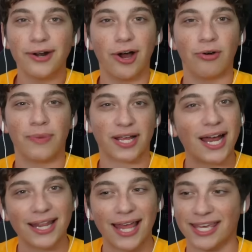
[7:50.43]
I don't know, but I
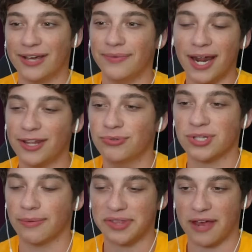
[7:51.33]
kind of like it. We got to do
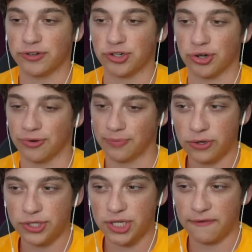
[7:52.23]
something with that for sure.
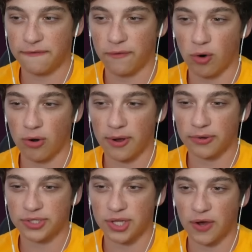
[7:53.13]
First and
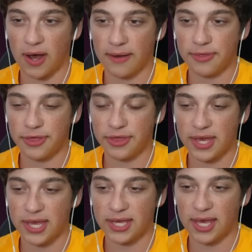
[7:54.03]
foremost though, I'm
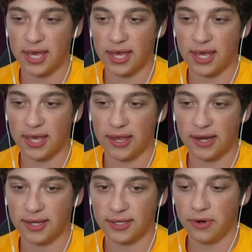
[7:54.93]

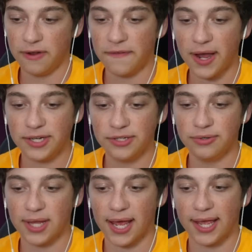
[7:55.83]
thinking, what if I
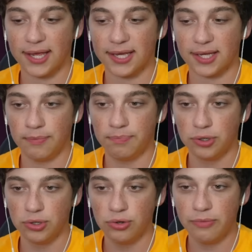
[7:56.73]
do like a
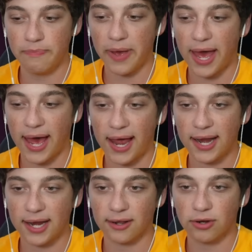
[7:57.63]
blue
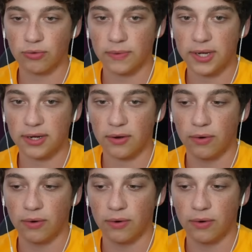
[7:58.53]
pad and a green